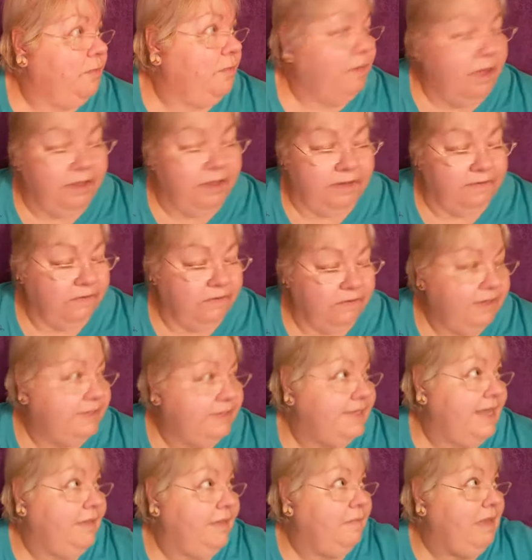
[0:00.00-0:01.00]
It's going to
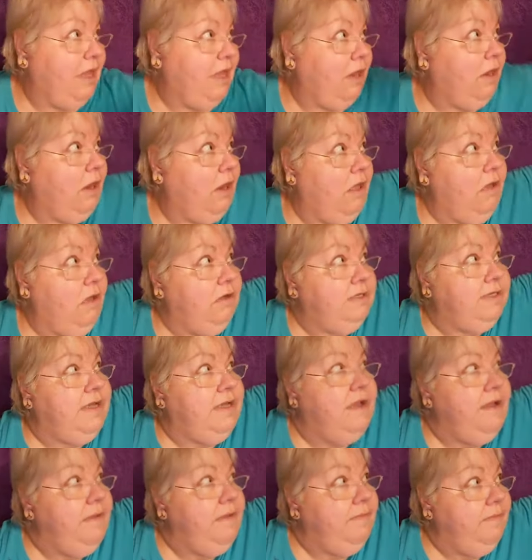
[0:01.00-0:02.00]
take me a long
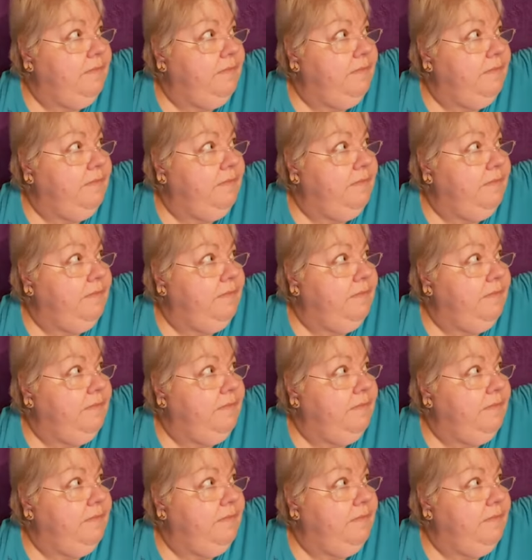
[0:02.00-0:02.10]
time.